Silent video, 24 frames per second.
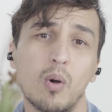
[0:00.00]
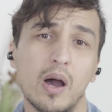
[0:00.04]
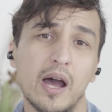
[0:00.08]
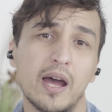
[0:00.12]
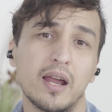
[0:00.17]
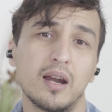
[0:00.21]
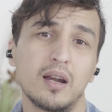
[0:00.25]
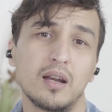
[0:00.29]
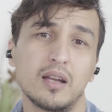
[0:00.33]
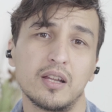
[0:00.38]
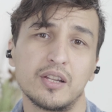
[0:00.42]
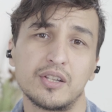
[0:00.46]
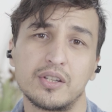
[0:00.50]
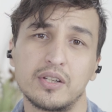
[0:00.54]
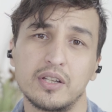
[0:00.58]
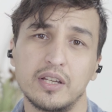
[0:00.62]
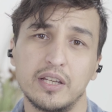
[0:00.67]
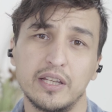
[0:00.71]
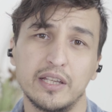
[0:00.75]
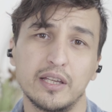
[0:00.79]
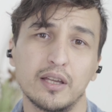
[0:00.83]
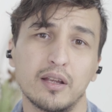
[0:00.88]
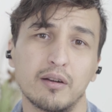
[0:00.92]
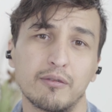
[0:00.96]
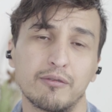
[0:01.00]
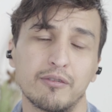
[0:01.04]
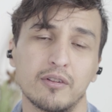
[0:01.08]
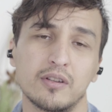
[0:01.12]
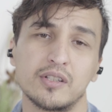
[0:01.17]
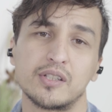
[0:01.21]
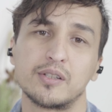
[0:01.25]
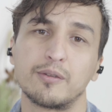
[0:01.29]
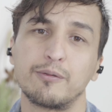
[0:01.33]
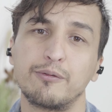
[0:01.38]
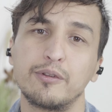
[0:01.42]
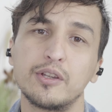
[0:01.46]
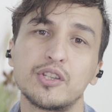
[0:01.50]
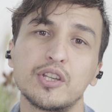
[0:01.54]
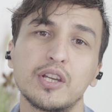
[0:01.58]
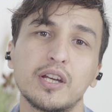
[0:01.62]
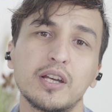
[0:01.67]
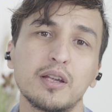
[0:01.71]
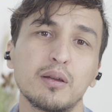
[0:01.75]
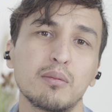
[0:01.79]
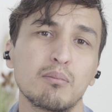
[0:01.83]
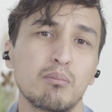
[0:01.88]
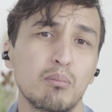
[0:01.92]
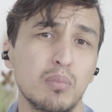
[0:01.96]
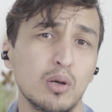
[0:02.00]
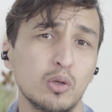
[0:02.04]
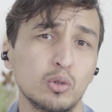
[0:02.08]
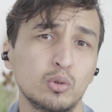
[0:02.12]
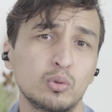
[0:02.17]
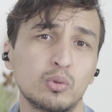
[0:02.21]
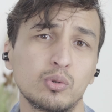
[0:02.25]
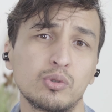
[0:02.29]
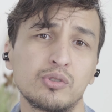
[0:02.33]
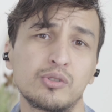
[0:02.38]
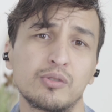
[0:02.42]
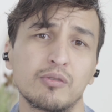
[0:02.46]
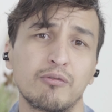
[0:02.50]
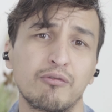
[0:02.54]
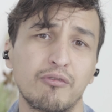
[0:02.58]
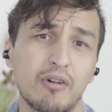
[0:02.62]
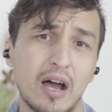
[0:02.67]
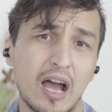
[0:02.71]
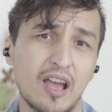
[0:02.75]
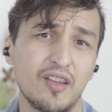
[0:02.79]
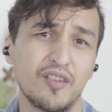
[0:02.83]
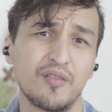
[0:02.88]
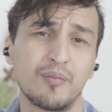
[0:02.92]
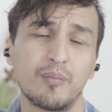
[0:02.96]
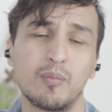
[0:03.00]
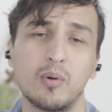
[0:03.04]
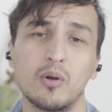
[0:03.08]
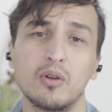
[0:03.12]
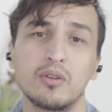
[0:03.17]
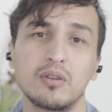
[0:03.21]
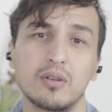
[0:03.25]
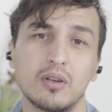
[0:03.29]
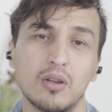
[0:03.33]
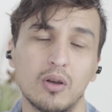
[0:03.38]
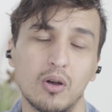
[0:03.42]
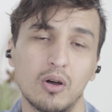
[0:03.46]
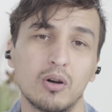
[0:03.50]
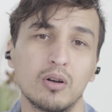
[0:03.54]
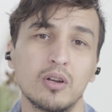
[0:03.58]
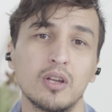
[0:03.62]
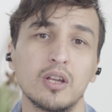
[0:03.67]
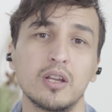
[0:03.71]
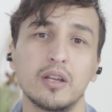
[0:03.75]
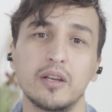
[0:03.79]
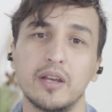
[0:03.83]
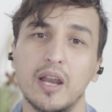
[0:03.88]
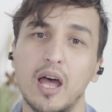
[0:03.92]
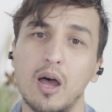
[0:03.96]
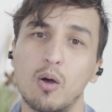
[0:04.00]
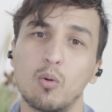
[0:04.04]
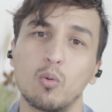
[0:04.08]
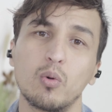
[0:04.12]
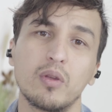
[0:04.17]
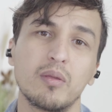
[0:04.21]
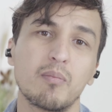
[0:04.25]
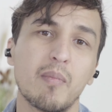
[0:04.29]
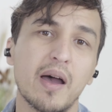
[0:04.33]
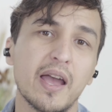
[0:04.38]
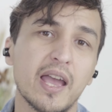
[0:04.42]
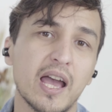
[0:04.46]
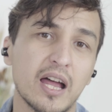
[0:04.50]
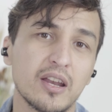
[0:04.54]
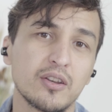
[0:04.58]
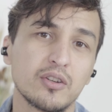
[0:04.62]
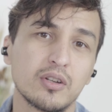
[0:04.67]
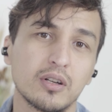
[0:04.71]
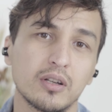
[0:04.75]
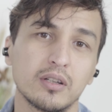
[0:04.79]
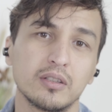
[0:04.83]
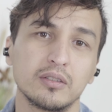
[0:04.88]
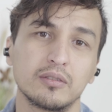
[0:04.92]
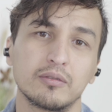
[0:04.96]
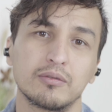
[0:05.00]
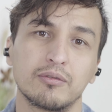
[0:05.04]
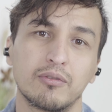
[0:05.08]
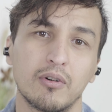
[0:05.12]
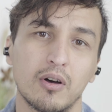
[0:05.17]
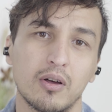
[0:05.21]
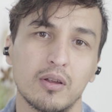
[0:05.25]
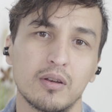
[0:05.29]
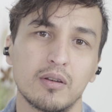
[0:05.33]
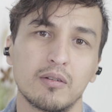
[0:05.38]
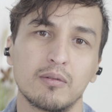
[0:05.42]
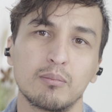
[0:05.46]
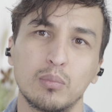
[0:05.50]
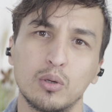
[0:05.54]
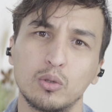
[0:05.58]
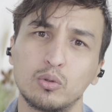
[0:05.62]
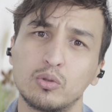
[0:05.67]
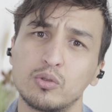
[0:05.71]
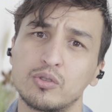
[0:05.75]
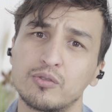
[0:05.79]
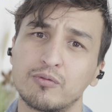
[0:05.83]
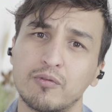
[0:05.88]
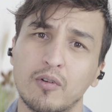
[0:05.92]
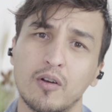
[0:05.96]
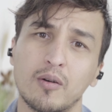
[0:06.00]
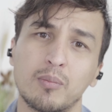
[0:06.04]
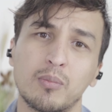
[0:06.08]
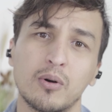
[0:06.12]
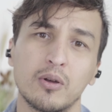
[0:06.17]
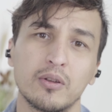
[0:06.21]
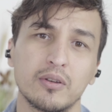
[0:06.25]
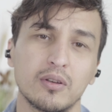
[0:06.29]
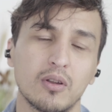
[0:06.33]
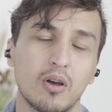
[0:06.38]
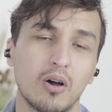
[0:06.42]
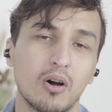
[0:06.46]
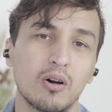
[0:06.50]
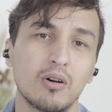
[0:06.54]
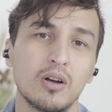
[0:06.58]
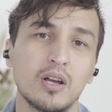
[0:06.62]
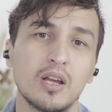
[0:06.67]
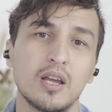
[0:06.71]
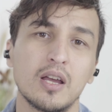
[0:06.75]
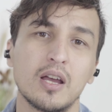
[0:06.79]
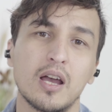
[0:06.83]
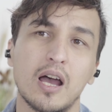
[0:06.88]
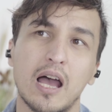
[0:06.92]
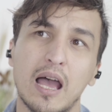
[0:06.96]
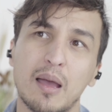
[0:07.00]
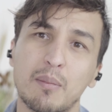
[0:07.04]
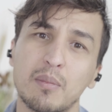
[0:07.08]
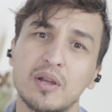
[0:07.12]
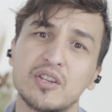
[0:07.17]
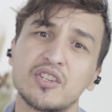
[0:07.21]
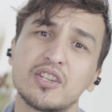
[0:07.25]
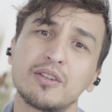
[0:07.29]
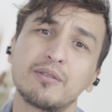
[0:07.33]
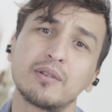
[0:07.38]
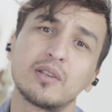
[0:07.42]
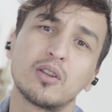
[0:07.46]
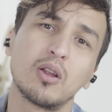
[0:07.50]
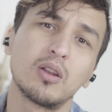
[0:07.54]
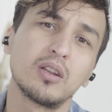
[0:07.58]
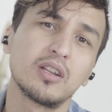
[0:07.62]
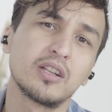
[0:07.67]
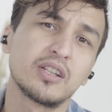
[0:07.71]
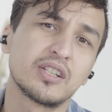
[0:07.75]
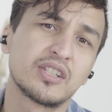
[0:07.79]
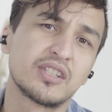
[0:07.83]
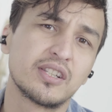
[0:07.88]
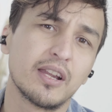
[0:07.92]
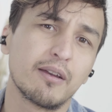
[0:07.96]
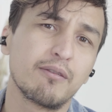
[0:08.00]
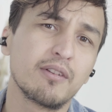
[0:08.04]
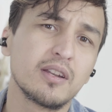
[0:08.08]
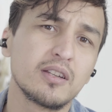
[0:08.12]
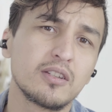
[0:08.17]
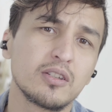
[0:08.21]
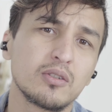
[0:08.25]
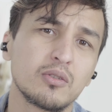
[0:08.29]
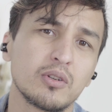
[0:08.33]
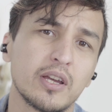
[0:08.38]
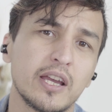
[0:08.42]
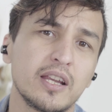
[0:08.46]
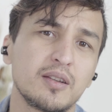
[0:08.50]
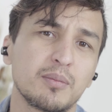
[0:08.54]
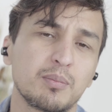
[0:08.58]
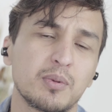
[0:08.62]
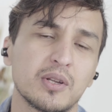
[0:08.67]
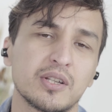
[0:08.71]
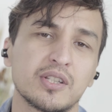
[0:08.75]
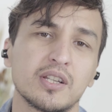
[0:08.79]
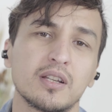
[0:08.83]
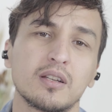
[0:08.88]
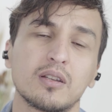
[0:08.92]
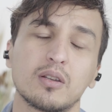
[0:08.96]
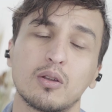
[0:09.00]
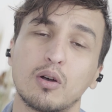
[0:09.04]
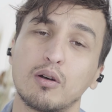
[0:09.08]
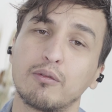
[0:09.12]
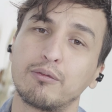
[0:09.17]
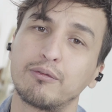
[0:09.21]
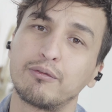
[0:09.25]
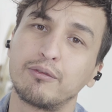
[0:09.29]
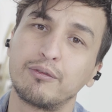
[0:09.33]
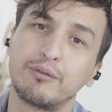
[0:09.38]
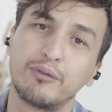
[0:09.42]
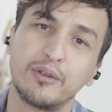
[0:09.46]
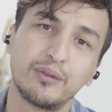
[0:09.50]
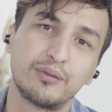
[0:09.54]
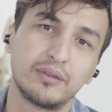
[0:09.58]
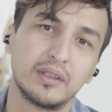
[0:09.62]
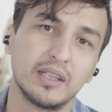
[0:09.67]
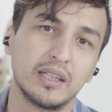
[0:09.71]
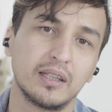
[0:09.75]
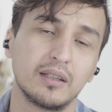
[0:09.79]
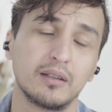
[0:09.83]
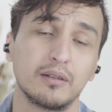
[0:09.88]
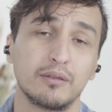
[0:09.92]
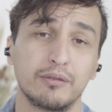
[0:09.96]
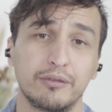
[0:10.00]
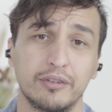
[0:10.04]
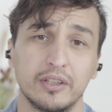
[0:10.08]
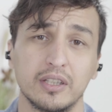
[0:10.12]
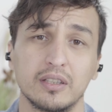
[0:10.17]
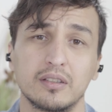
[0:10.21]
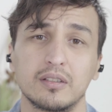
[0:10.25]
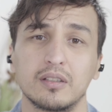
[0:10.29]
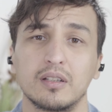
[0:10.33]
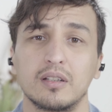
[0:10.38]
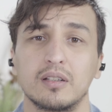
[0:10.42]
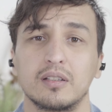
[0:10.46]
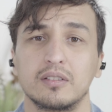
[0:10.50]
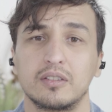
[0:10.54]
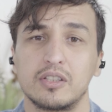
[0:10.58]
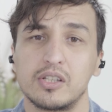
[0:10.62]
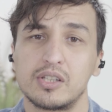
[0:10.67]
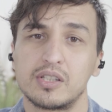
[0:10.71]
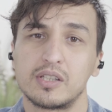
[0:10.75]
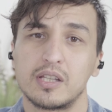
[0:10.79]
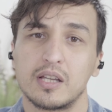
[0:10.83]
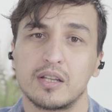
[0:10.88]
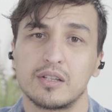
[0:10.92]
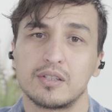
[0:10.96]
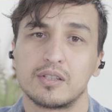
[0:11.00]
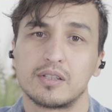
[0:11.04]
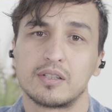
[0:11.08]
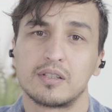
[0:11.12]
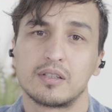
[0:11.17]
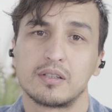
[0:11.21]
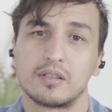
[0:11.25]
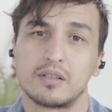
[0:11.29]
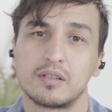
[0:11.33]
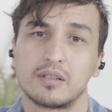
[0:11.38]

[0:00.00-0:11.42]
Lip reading: wireless earphones featuring Bluetooth 5.0. Now with my Android phone, Bluetooth 4.0, I'm achieving only 70 to 80% of 50 feet distance.